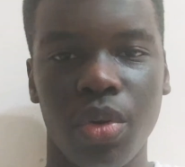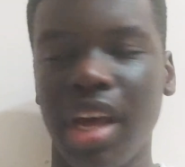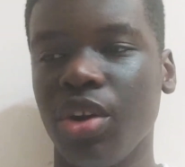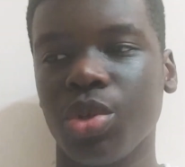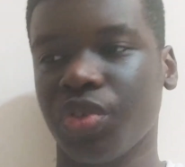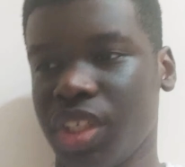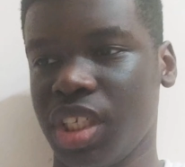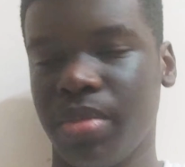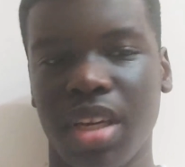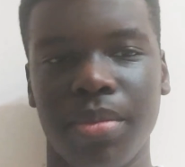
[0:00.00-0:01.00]
Leno's
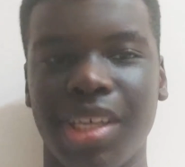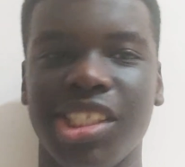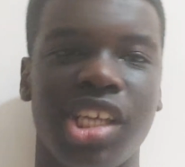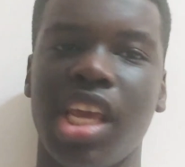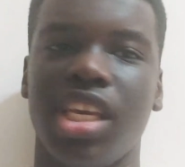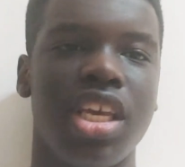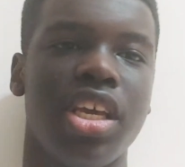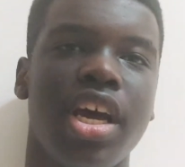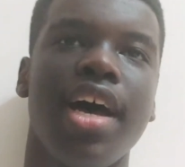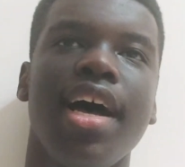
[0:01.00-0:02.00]
obviously been a bit shaky,